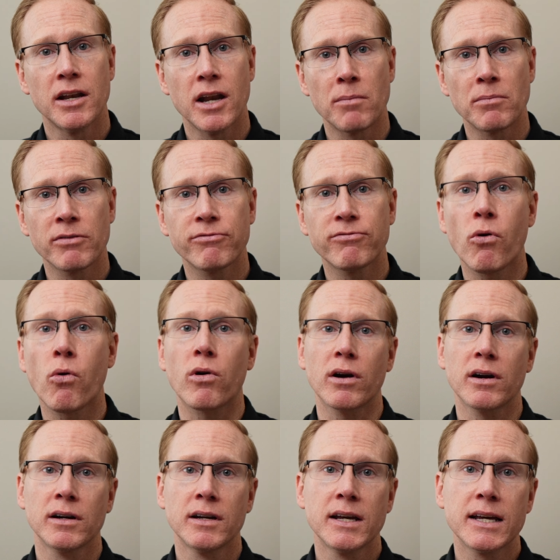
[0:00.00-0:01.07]
Number 4,
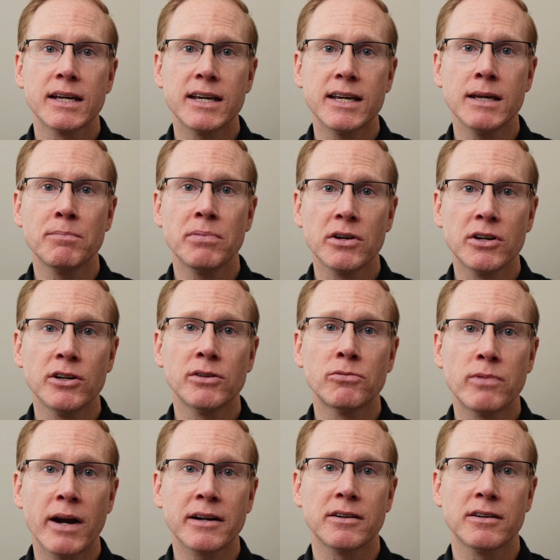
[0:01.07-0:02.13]
keep good
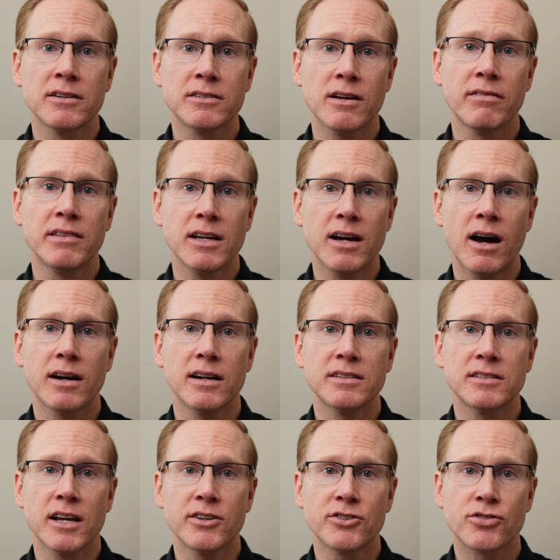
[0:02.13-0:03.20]
records of the audits
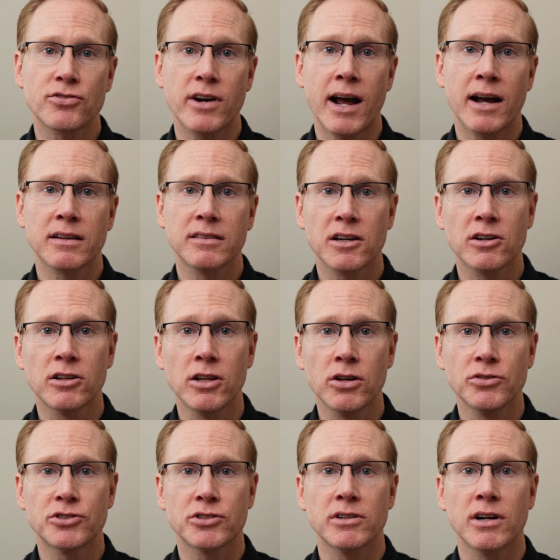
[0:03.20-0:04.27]
and track the
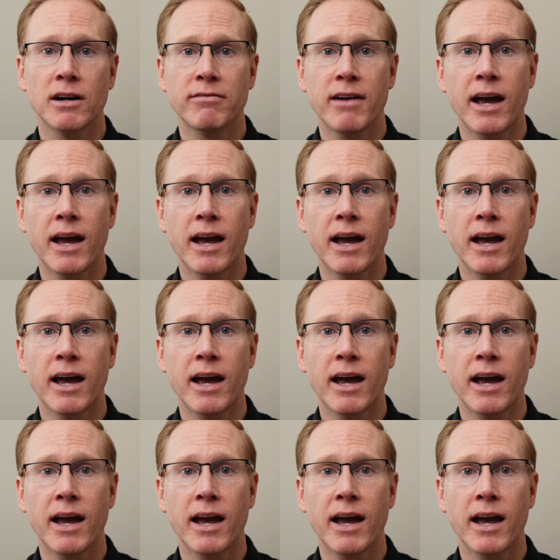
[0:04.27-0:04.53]
closure of